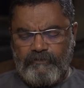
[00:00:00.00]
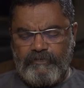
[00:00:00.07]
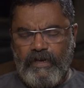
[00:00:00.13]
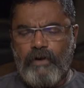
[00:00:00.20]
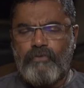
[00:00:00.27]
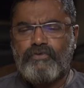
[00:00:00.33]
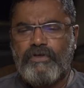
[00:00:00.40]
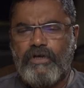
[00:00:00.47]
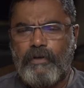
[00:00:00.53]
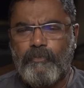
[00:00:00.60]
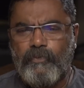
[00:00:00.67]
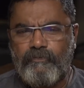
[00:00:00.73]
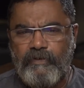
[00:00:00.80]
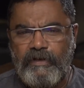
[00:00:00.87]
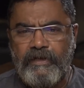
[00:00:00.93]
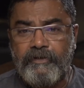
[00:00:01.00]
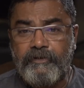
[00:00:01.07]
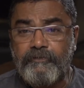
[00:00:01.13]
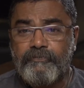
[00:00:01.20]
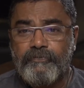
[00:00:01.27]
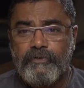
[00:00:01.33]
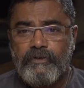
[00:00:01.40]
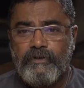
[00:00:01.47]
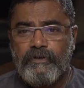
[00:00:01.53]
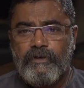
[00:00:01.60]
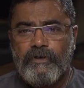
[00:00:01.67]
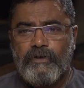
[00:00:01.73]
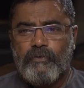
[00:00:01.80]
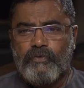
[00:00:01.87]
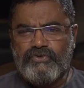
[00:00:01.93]
of the outcome of life
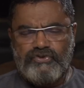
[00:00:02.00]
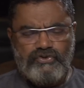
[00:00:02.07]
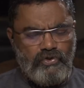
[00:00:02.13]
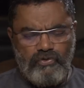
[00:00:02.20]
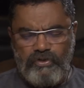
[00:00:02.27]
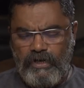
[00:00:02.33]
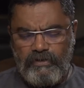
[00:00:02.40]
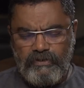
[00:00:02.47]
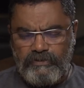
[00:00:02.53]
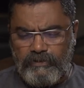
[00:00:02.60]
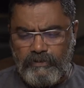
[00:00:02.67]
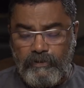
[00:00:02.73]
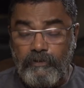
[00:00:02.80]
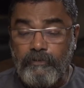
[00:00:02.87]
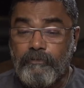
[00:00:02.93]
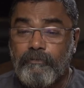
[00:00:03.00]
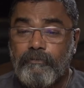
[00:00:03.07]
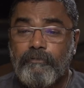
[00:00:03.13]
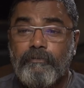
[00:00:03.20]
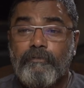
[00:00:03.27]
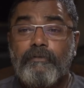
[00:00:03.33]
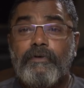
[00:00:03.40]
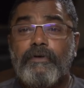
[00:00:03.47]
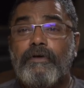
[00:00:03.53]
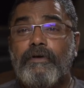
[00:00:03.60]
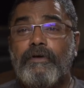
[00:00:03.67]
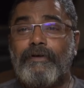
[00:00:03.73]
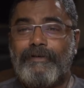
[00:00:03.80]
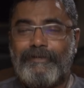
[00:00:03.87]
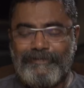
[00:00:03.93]
was thrown out of the
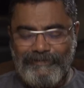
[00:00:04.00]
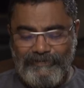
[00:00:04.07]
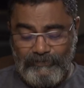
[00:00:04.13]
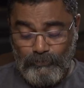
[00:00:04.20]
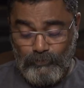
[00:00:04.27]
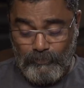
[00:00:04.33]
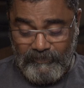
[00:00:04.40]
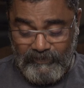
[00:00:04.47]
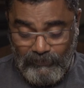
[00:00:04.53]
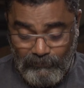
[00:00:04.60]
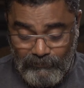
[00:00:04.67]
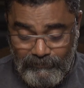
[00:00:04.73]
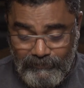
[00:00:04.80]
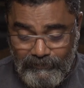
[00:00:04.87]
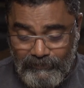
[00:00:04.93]
room, you know.